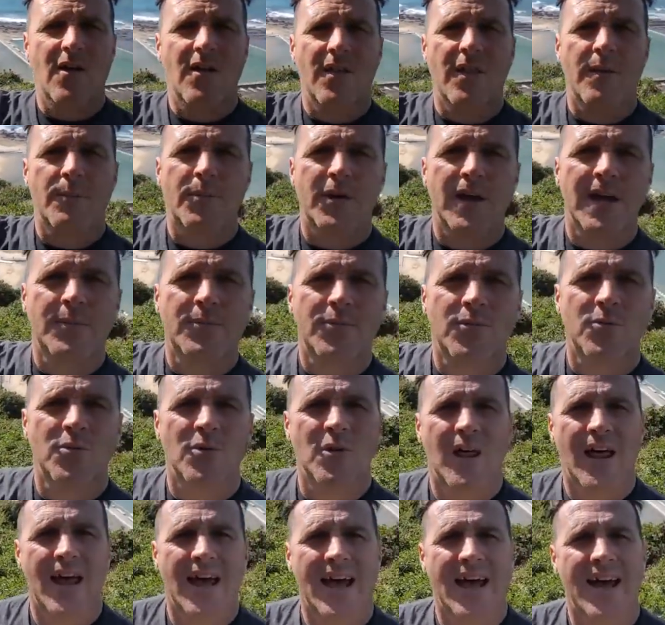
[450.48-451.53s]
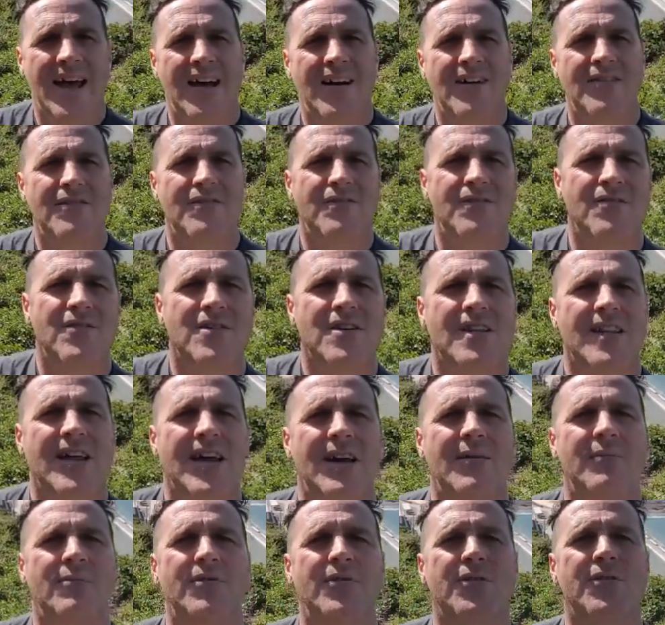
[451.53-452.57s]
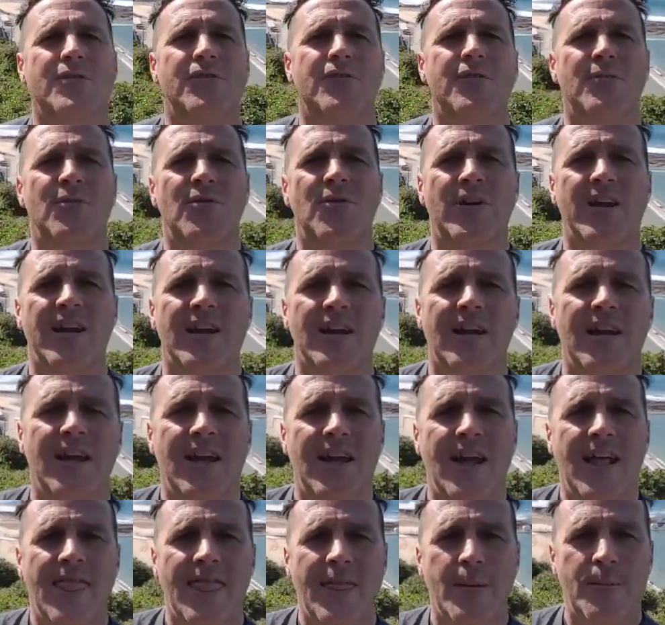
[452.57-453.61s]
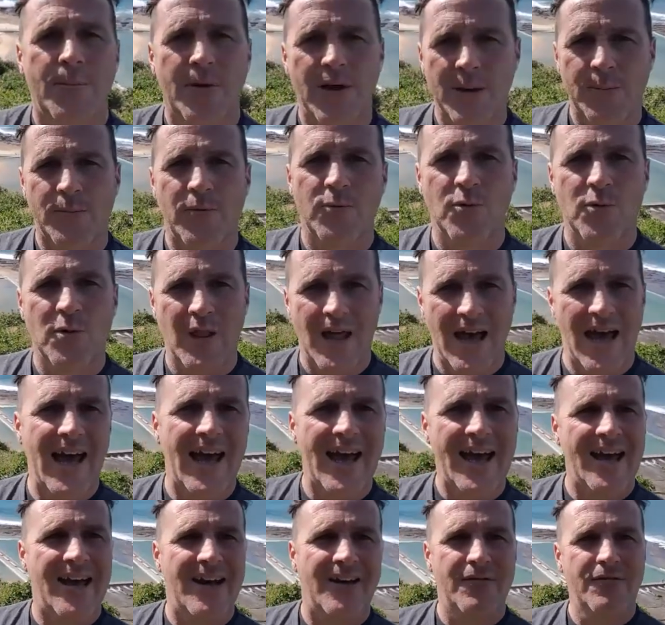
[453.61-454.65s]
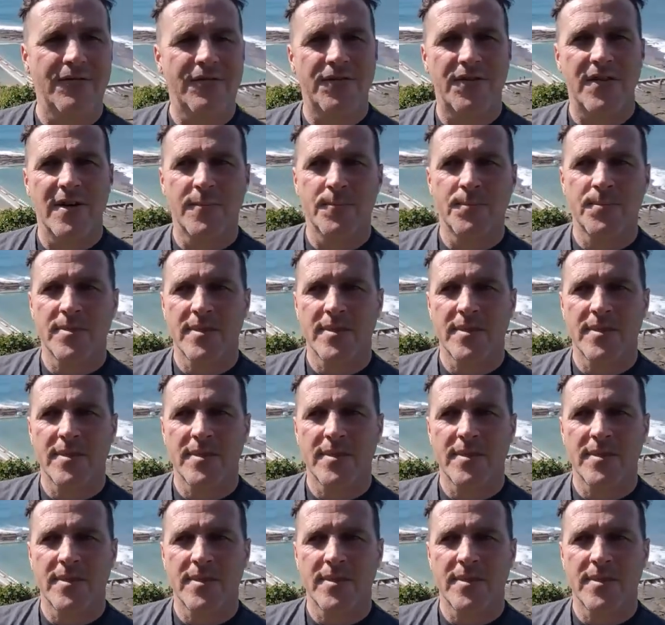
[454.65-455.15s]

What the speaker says: the people will have, look at that beautiful morning, the people will have